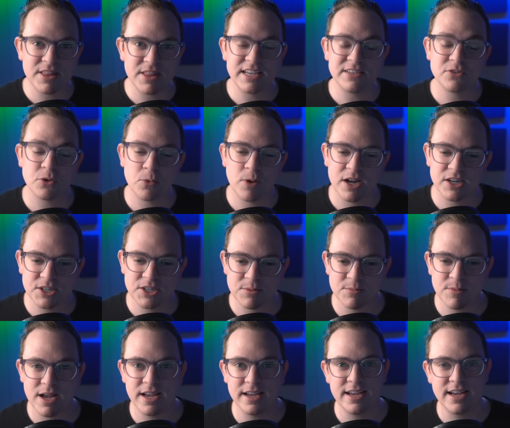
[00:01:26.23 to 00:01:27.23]
Thanks for
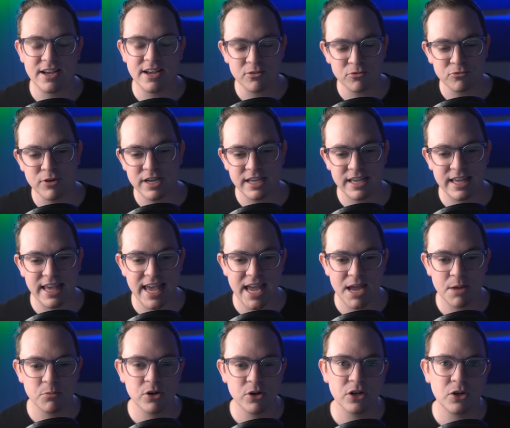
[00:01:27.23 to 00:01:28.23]
watching my rig
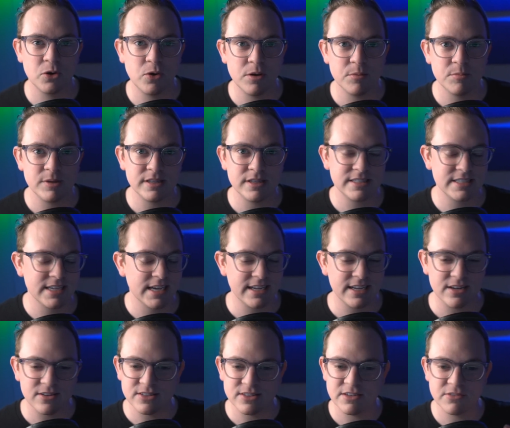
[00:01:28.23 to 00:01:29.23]
camera equipment,
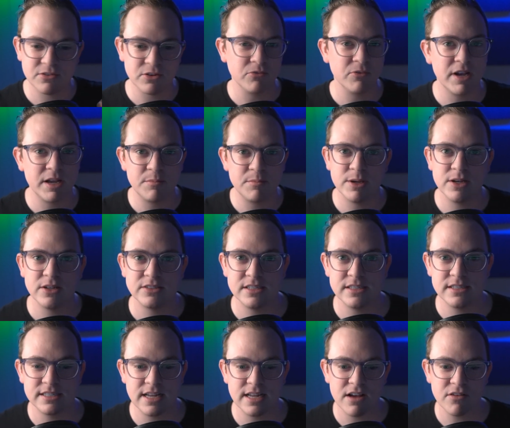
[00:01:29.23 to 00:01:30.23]
different rig builds
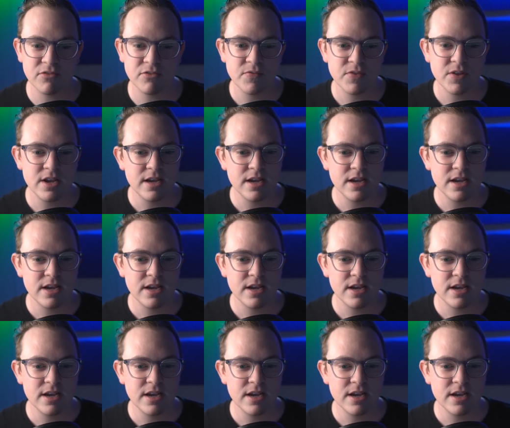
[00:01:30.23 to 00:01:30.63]
and stuff.